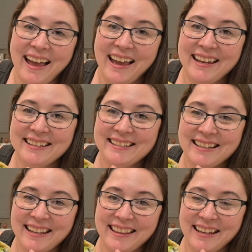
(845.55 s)
And
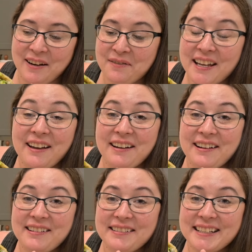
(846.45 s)
there we
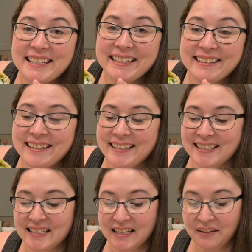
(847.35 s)
go, dinner
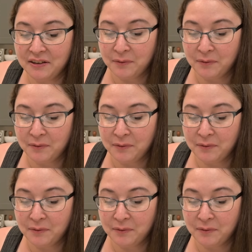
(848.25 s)
is done.